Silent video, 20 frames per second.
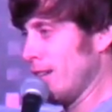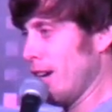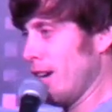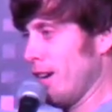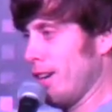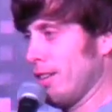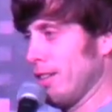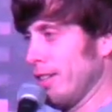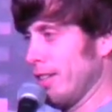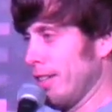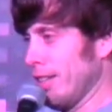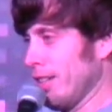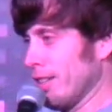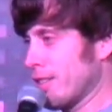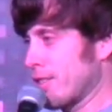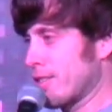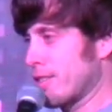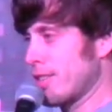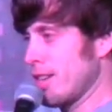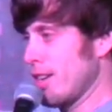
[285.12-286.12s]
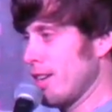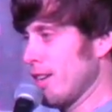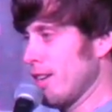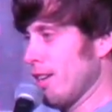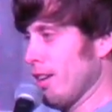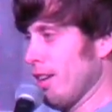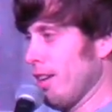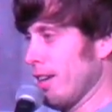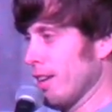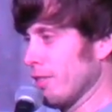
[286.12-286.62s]
No? You don't
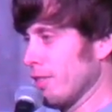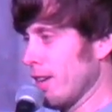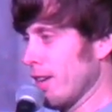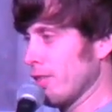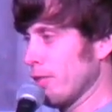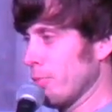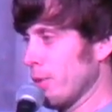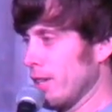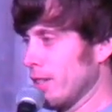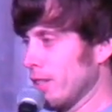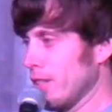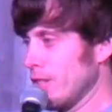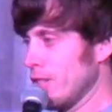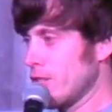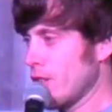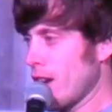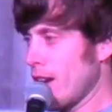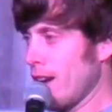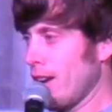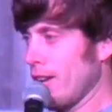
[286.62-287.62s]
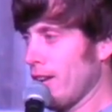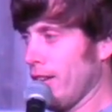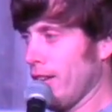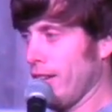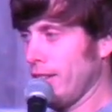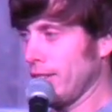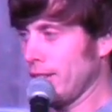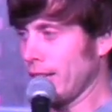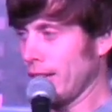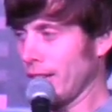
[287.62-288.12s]
steal? You've never been to
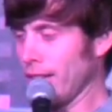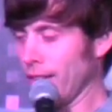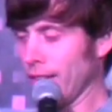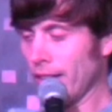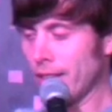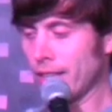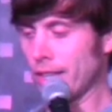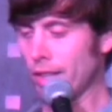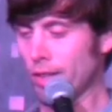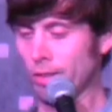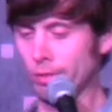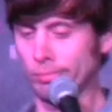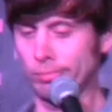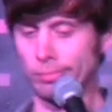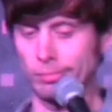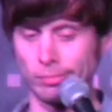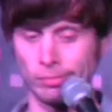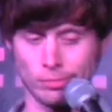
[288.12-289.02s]
jail? I don't like you.